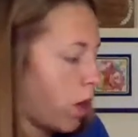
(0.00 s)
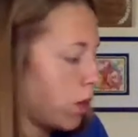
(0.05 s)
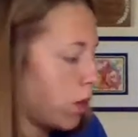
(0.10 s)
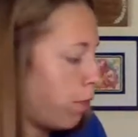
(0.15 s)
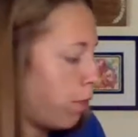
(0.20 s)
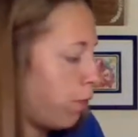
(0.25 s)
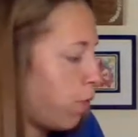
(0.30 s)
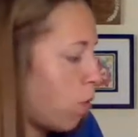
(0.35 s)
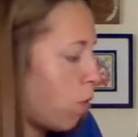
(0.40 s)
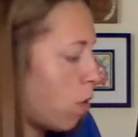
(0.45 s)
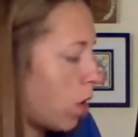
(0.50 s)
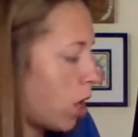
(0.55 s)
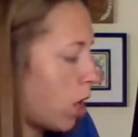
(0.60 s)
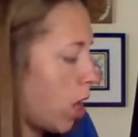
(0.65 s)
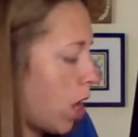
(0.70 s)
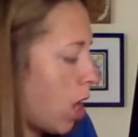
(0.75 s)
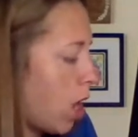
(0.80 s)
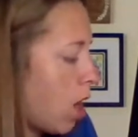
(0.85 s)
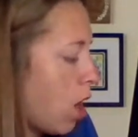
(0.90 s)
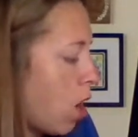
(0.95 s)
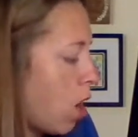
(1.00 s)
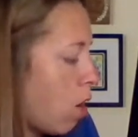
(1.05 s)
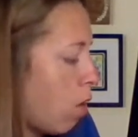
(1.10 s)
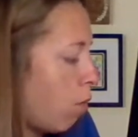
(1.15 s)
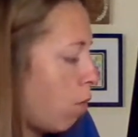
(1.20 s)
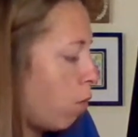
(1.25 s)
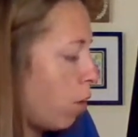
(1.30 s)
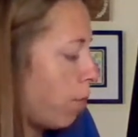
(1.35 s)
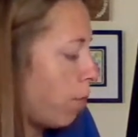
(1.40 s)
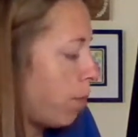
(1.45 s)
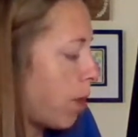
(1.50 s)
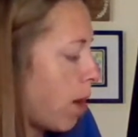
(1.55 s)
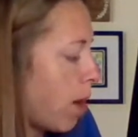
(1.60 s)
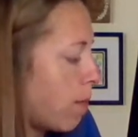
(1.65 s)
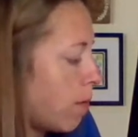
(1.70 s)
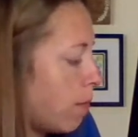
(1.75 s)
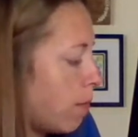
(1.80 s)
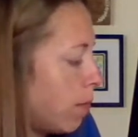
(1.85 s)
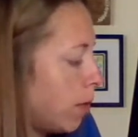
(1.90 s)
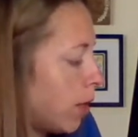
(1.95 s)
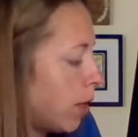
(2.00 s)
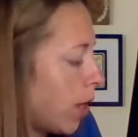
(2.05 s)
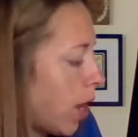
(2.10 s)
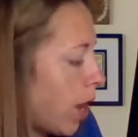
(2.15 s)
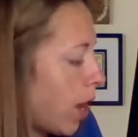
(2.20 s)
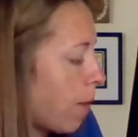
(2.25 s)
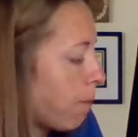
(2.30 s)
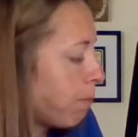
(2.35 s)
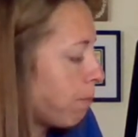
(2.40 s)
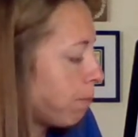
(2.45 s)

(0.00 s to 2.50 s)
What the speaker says: to 40 were probably